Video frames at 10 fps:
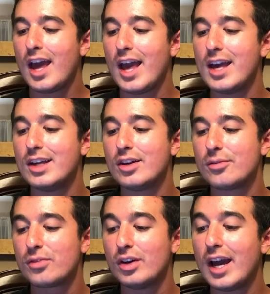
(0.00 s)
And
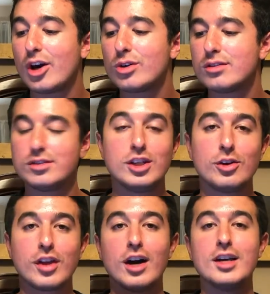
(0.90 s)
for now,
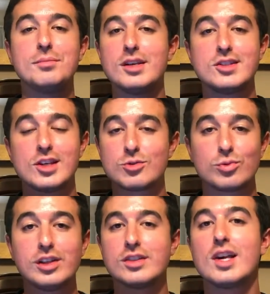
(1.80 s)
the hype is as
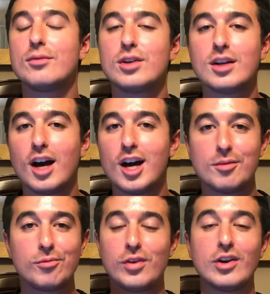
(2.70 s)
real as ever.
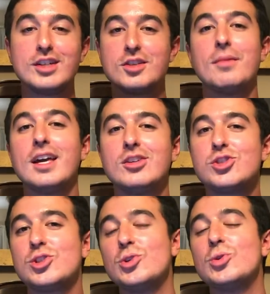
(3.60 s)
Very demanded
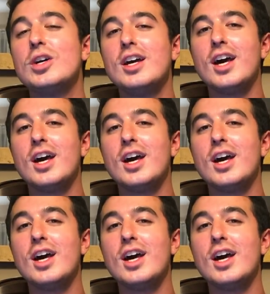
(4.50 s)
shoe.